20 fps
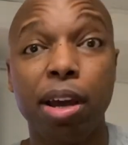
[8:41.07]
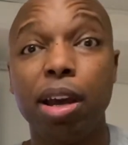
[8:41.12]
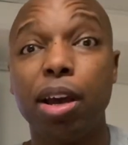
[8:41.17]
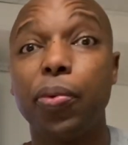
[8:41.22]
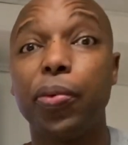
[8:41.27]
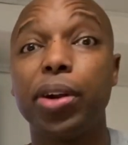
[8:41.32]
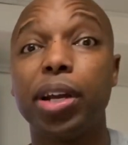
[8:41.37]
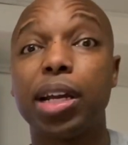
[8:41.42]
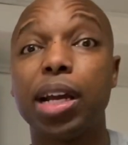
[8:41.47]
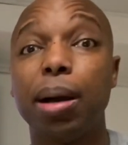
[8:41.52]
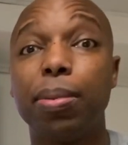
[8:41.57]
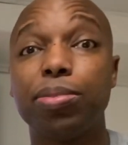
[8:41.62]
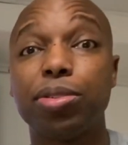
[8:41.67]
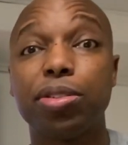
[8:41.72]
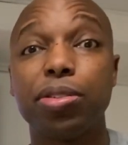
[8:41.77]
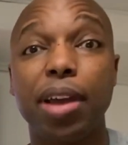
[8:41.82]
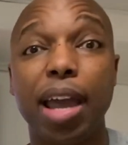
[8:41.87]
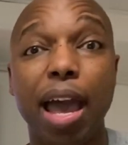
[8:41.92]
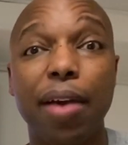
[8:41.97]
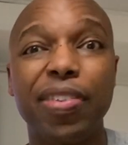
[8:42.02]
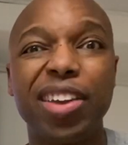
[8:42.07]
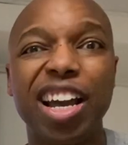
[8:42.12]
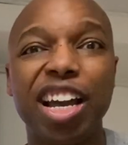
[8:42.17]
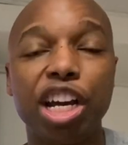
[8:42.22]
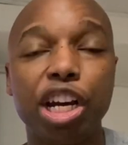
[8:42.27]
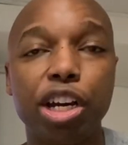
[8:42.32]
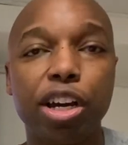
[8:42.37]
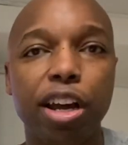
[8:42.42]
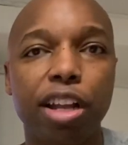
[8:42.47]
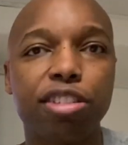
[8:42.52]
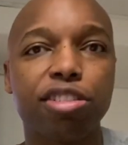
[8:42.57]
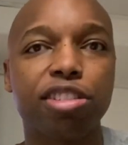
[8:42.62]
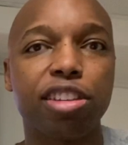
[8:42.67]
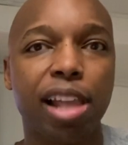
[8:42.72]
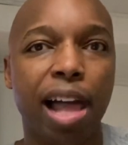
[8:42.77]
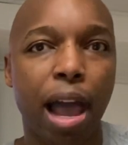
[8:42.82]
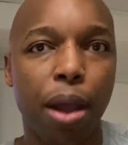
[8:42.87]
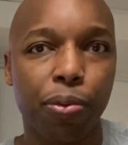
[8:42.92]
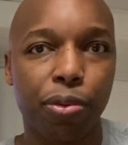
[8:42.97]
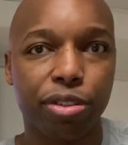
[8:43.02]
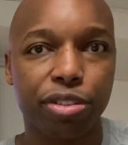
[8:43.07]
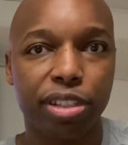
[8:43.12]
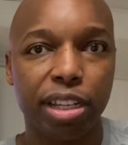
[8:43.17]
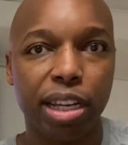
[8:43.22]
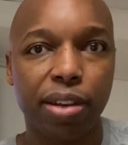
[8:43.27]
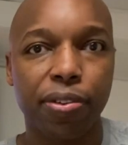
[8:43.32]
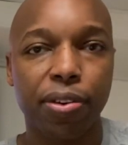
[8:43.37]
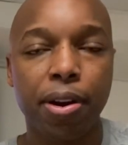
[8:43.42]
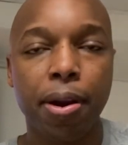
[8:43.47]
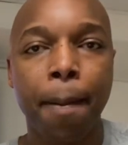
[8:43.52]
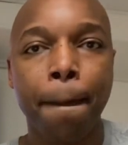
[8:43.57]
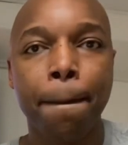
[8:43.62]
when it comes to having a good slot receiver.